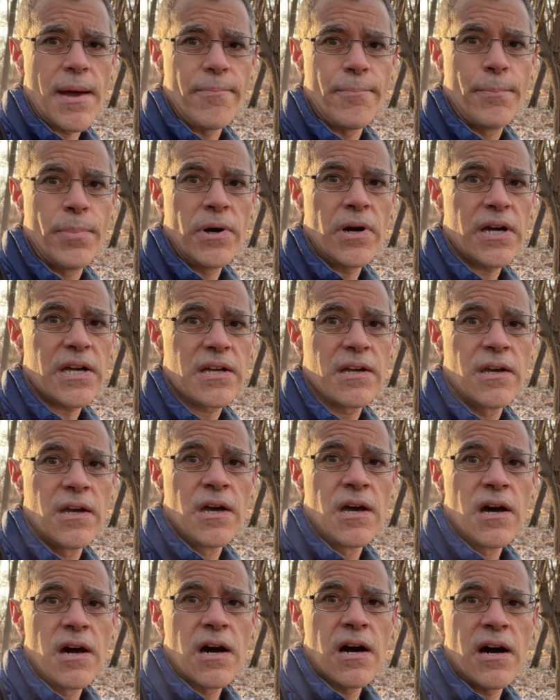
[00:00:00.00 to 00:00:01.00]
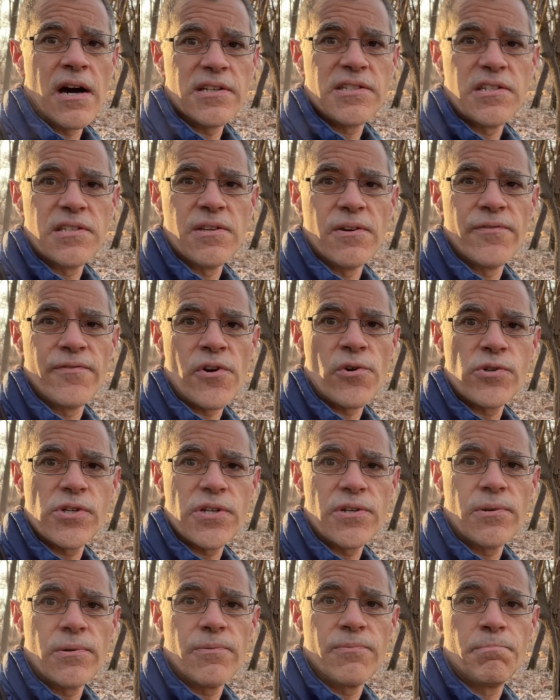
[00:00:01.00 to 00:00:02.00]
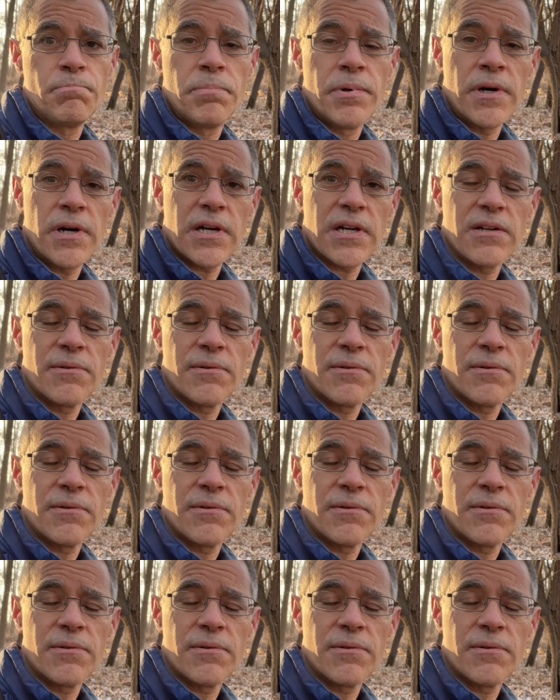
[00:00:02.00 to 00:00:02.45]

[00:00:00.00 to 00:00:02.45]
book. It's a devotional book,